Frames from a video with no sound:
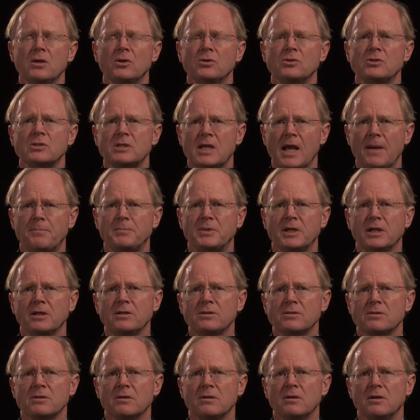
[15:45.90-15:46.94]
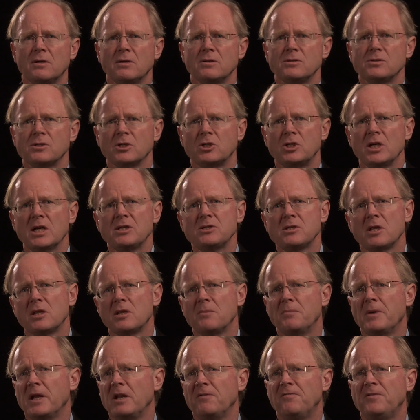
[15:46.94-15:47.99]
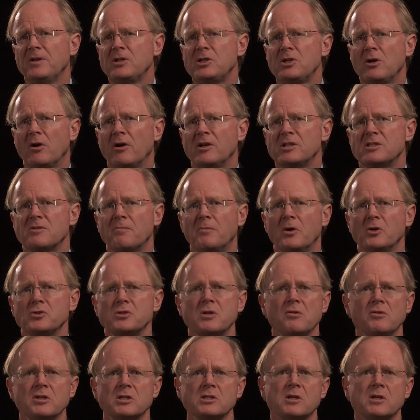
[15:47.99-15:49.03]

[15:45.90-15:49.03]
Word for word: Skeptics suggest that the beneficiaries of most of these